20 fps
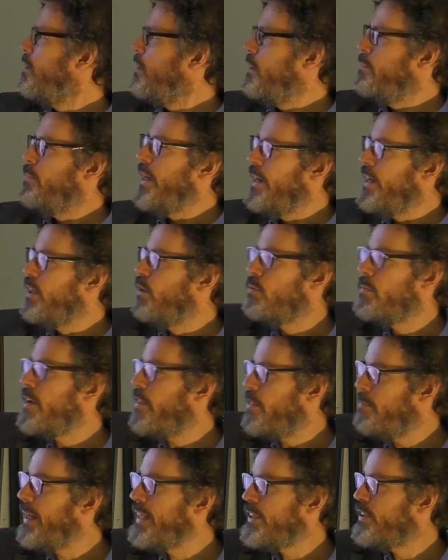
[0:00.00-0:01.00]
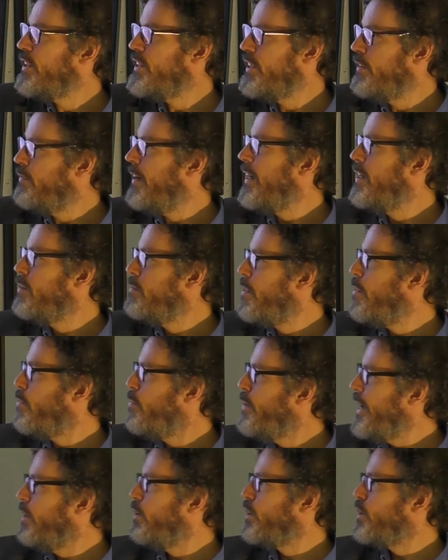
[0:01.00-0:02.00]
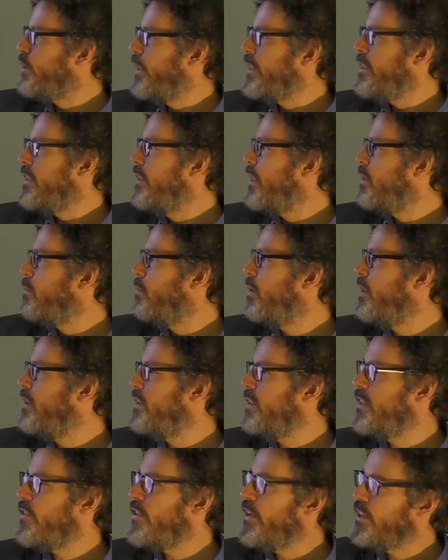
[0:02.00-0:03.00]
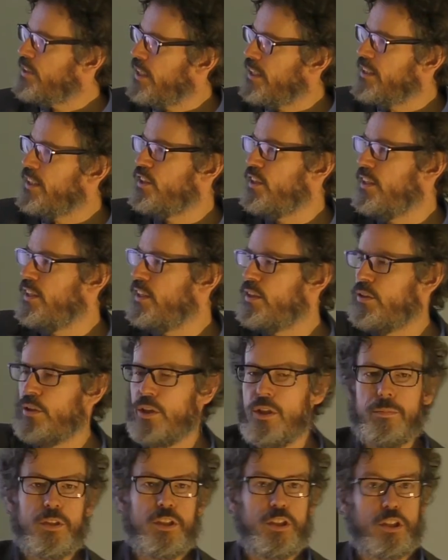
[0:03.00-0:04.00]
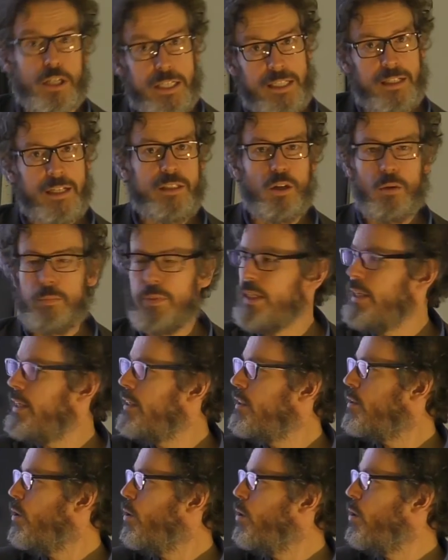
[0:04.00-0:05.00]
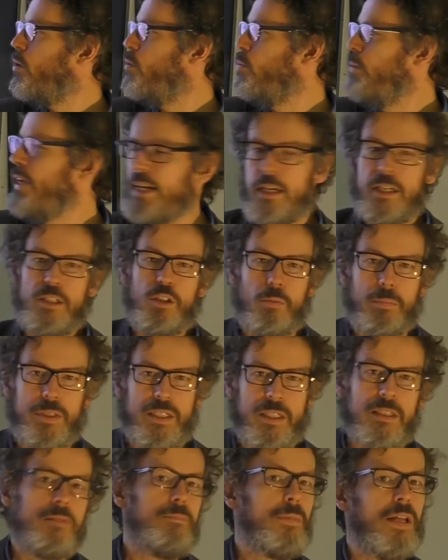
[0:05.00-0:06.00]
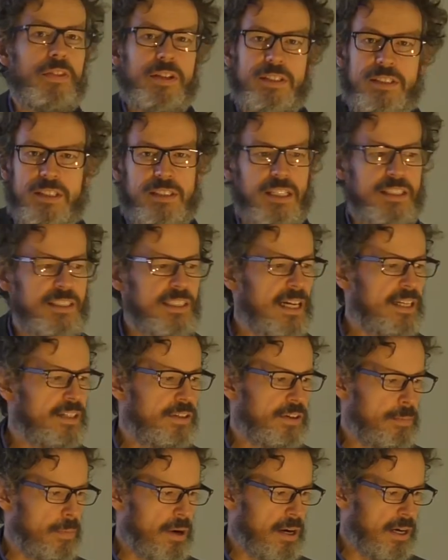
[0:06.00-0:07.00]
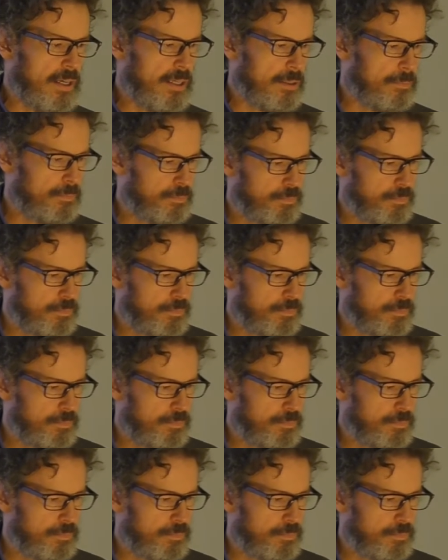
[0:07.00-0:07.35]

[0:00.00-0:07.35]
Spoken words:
Depending on whether better is defined with weak or strict inequalities, the strategy is termed strictly dominant or weakly dominant. But this is a side remark.